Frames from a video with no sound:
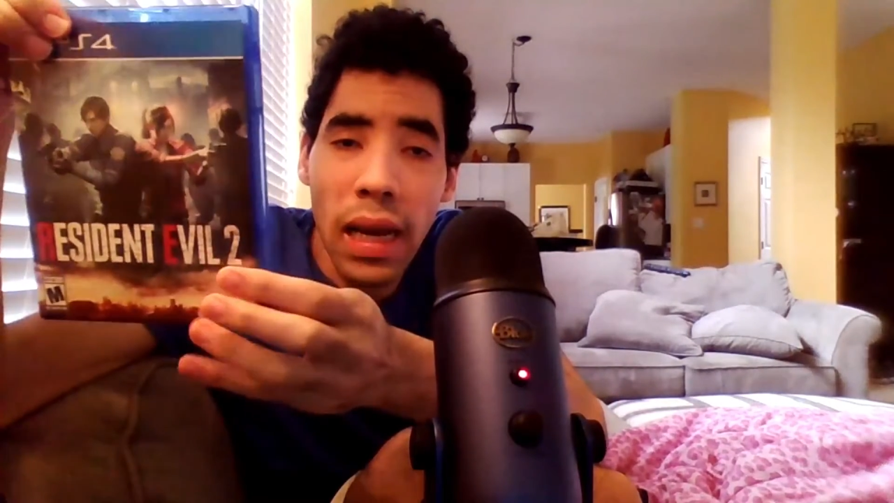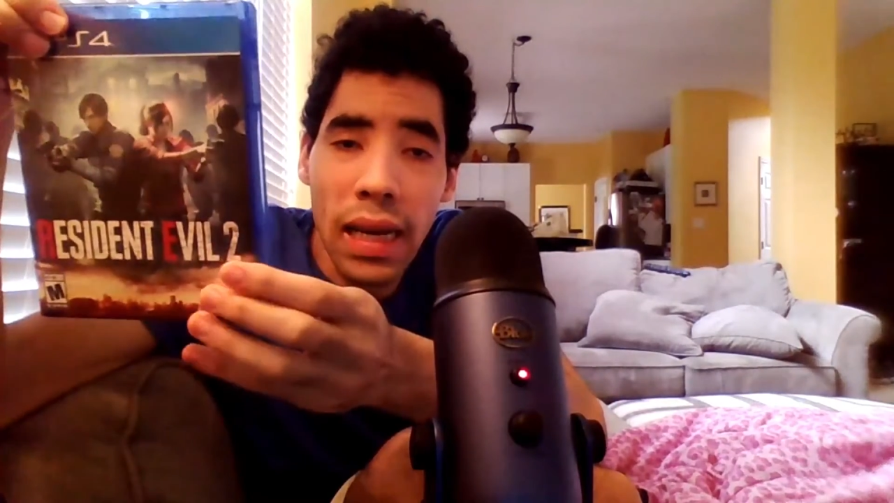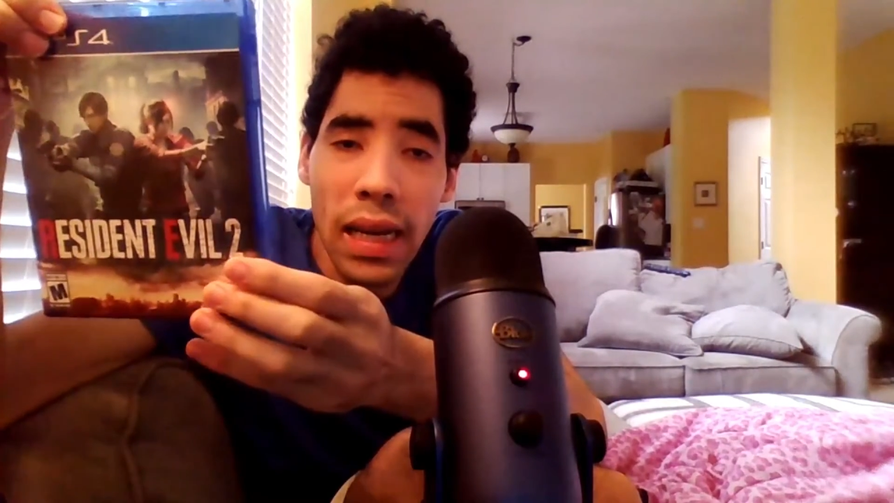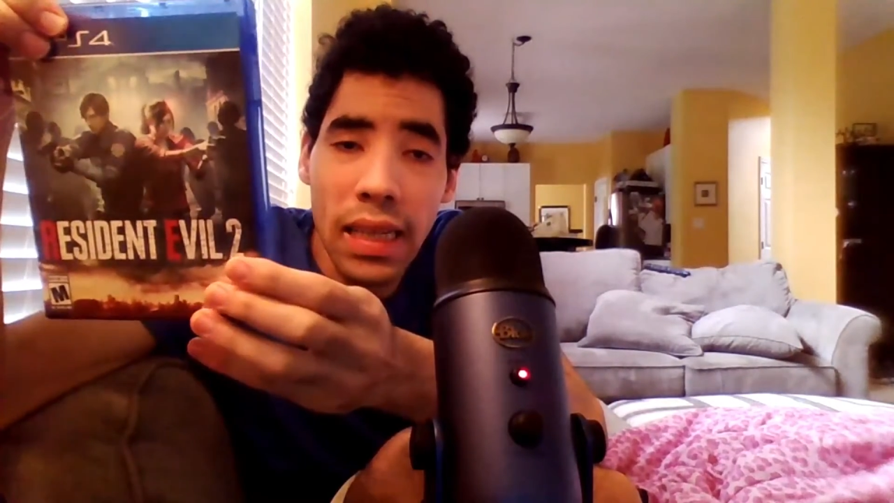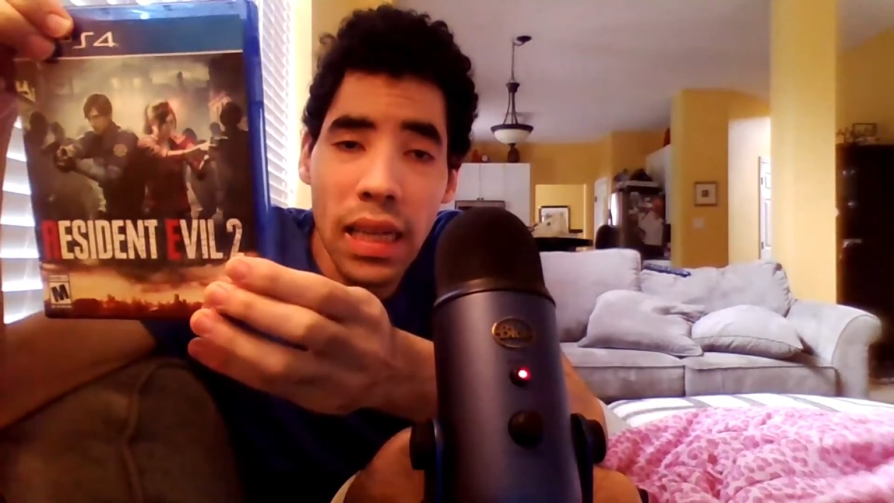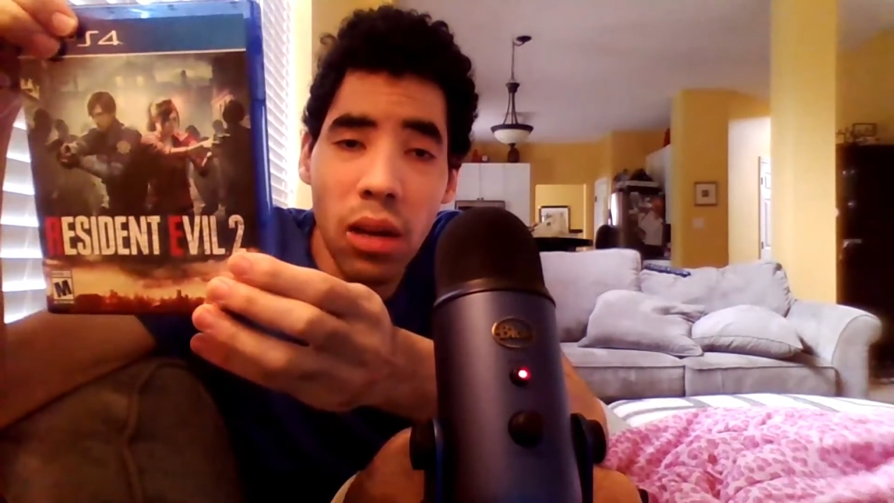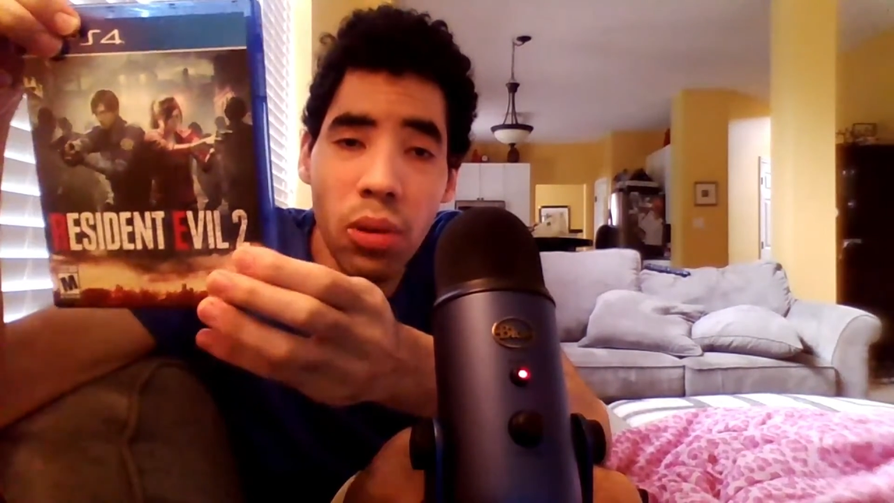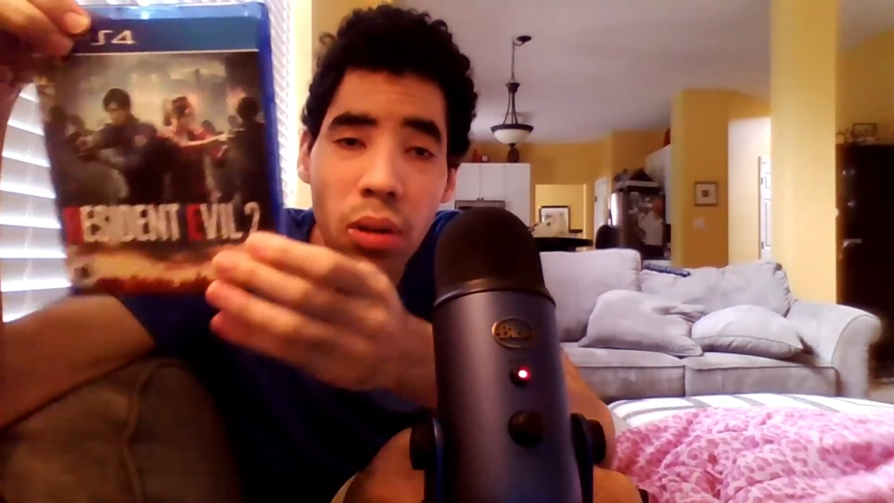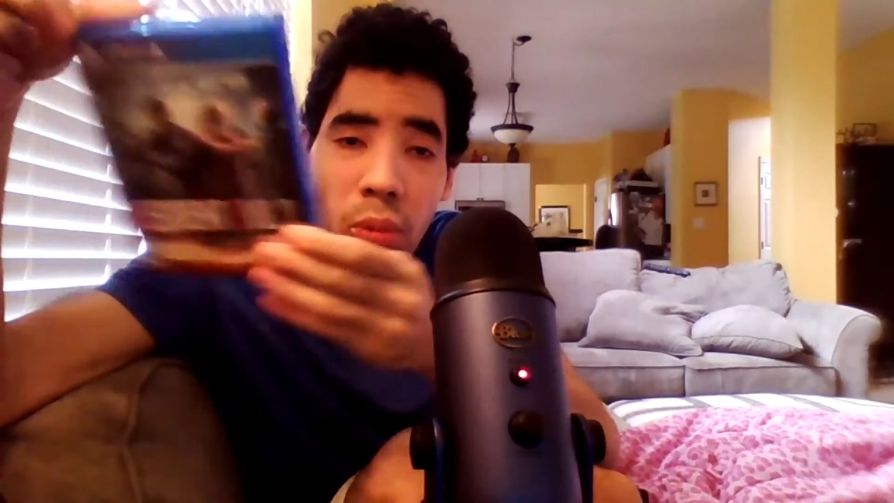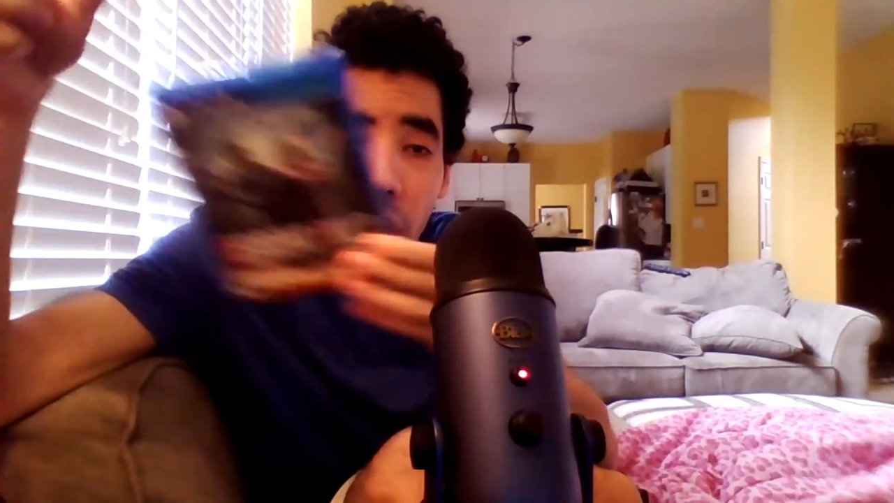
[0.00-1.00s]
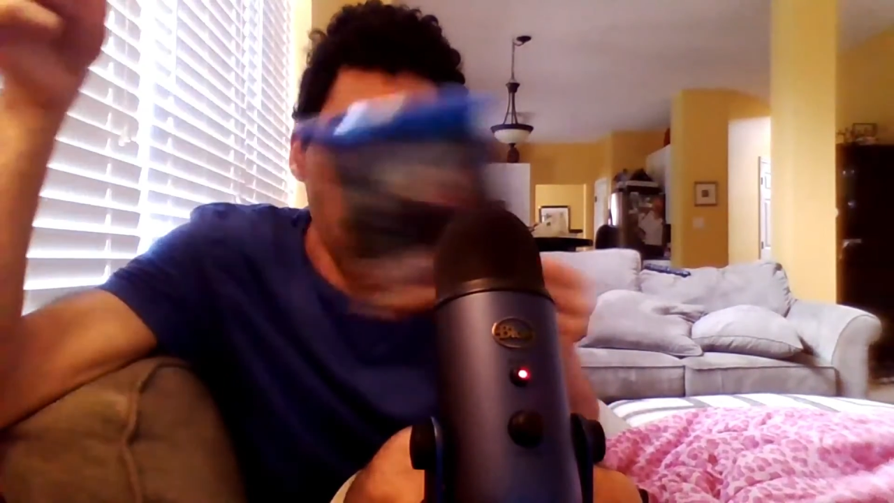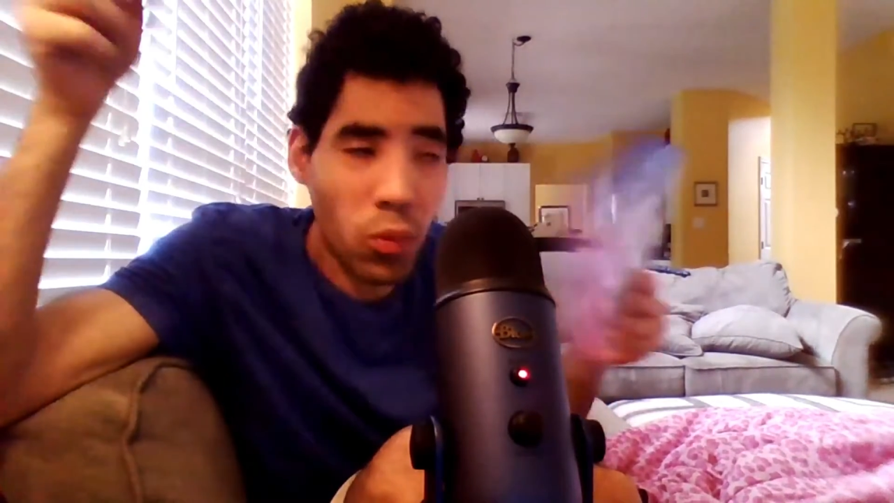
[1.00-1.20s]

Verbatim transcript: and I can't wait